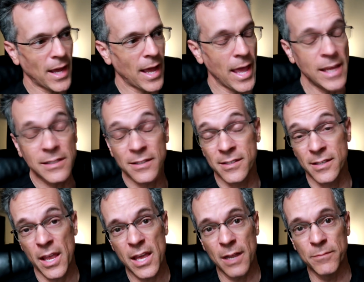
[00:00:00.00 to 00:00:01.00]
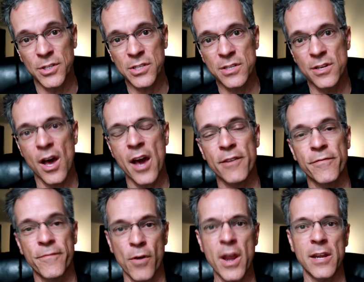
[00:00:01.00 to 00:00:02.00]
hate to say it, I'm just not
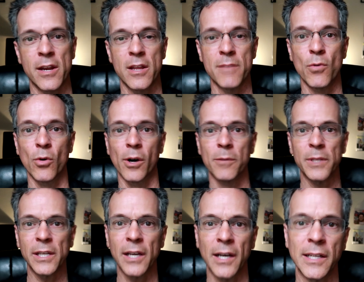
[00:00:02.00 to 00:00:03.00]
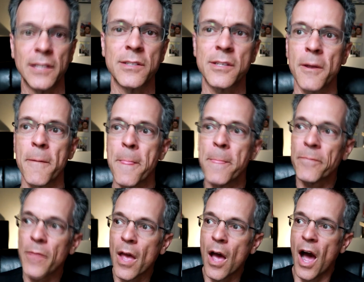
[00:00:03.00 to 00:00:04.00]
afraid anymore, because
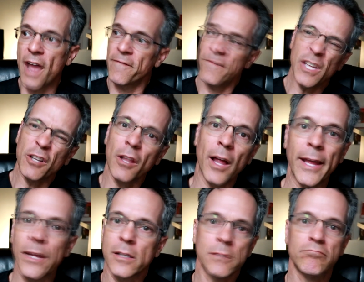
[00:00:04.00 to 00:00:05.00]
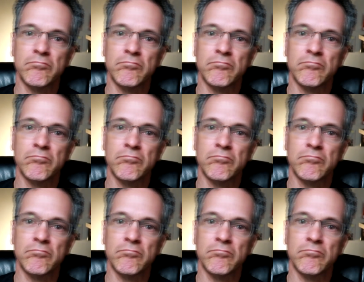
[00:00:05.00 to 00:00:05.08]
I feel like